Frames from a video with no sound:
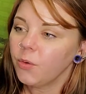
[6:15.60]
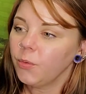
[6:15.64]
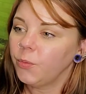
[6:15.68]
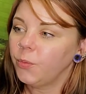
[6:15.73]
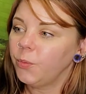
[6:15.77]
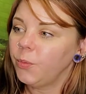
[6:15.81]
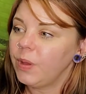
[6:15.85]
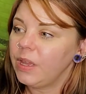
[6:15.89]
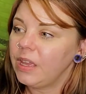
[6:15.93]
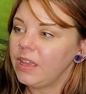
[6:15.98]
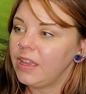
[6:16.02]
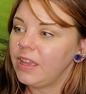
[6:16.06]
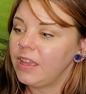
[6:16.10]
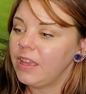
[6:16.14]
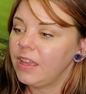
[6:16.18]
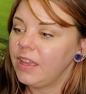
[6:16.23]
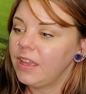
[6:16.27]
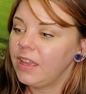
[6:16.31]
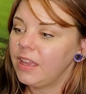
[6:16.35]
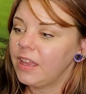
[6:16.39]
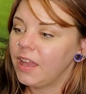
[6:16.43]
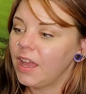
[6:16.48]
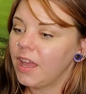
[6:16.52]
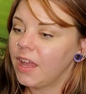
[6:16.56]

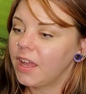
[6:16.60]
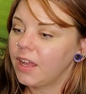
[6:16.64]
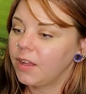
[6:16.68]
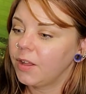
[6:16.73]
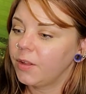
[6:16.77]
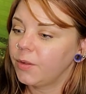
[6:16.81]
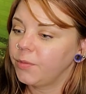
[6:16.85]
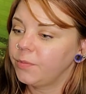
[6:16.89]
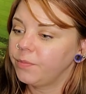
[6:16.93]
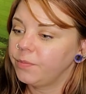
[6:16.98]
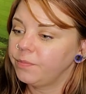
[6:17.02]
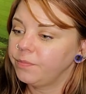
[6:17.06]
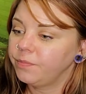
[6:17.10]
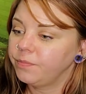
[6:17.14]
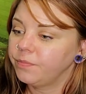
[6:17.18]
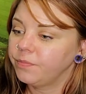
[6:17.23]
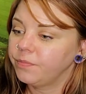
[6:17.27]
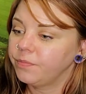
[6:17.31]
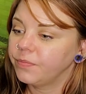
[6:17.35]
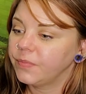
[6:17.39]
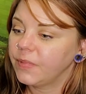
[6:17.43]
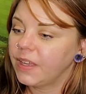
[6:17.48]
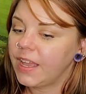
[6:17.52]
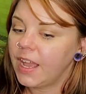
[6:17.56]
We
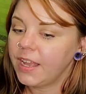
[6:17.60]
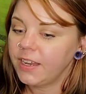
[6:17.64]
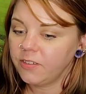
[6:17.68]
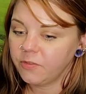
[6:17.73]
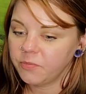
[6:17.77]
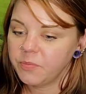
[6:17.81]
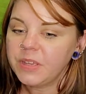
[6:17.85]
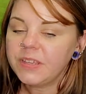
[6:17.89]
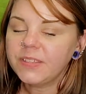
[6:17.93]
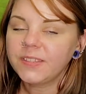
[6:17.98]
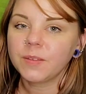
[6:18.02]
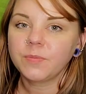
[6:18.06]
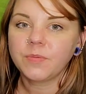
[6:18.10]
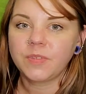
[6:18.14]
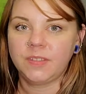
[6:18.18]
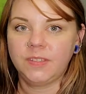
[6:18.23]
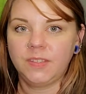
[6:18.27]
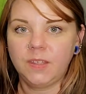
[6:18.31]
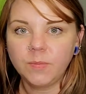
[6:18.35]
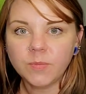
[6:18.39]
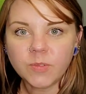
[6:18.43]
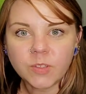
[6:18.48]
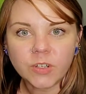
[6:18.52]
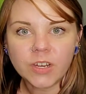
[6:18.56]
kind of mix up the
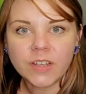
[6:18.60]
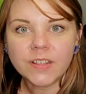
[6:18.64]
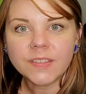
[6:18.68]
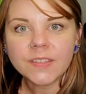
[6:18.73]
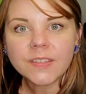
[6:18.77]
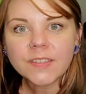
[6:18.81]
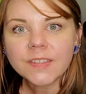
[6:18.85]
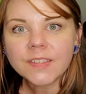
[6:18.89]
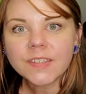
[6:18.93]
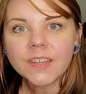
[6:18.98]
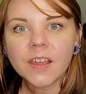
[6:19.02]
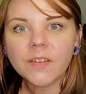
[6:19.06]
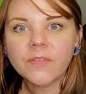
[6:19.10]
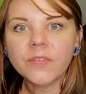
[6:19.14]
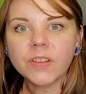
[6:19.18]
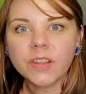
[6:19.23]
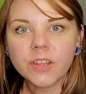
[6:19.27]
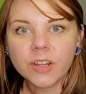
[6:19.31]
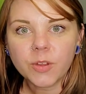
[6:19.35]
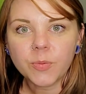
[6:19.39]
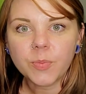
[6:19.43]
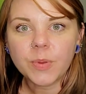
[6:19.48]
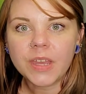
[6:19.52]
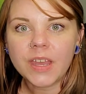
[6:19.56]
substrates and stuff a
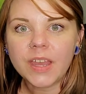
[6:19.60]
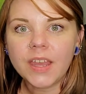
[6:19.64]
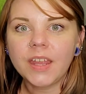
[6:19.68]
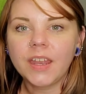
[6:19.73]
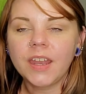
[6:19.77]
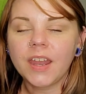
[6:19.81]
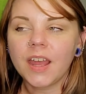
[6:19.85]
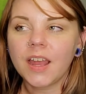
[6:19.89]
little bit.